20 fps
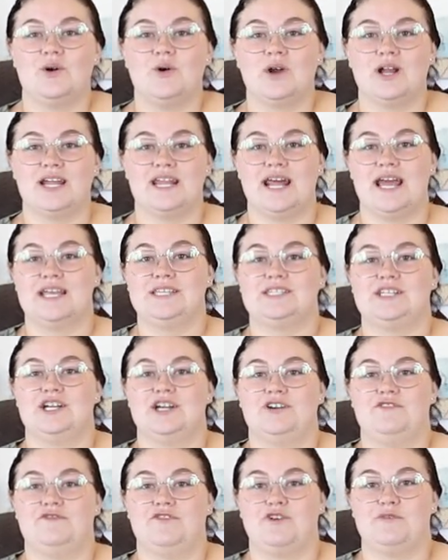
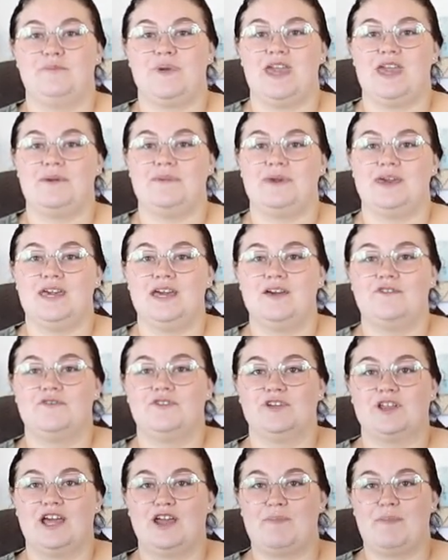organizer for baby
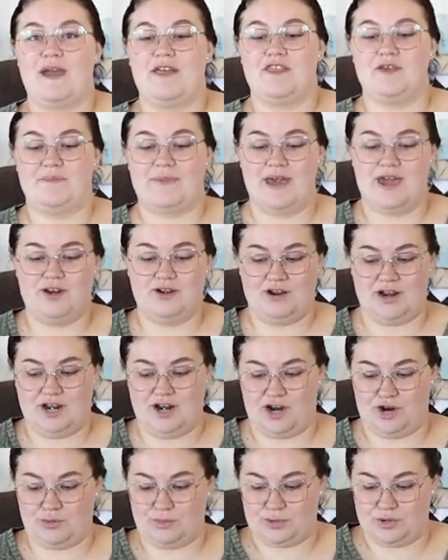for like by the bed or
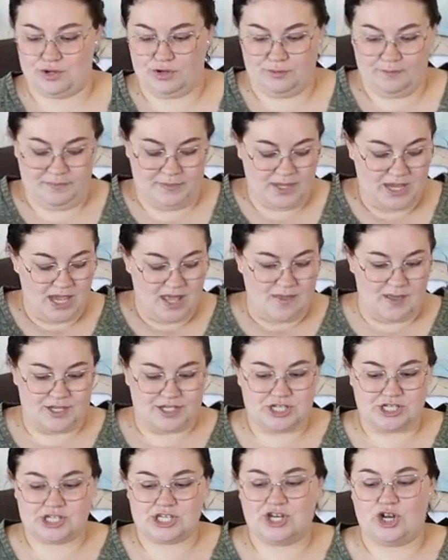in our room
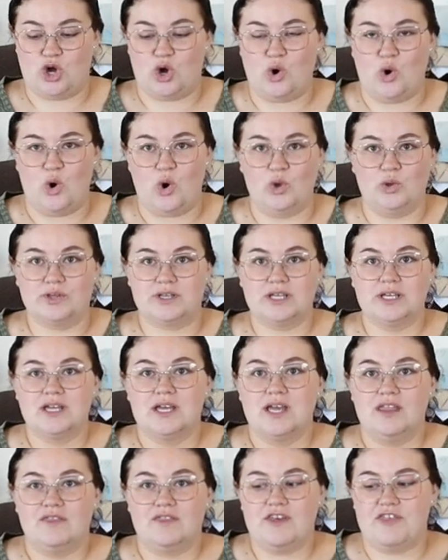that's just going to hold
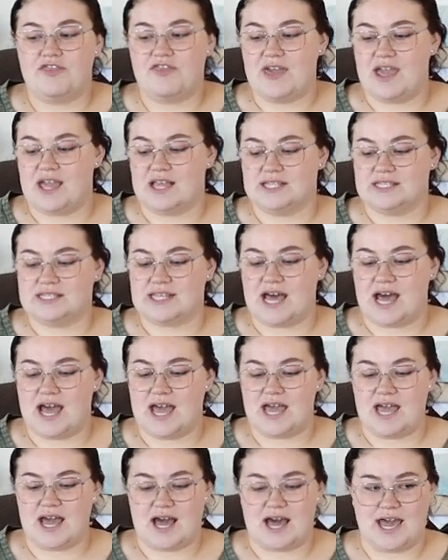the things
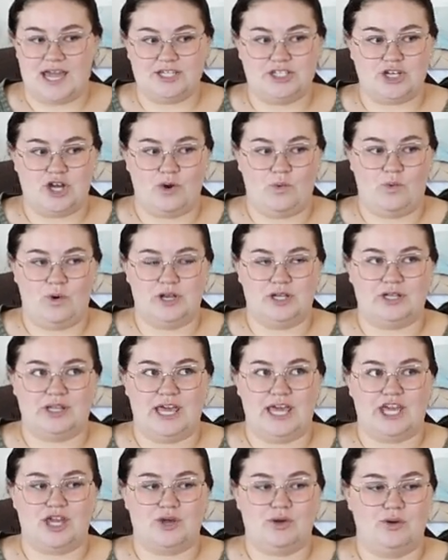that I don't want to
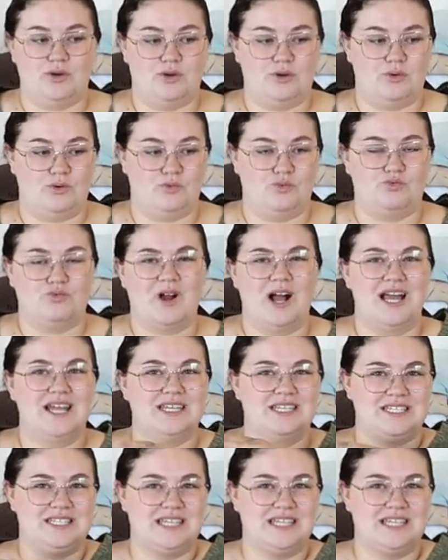like run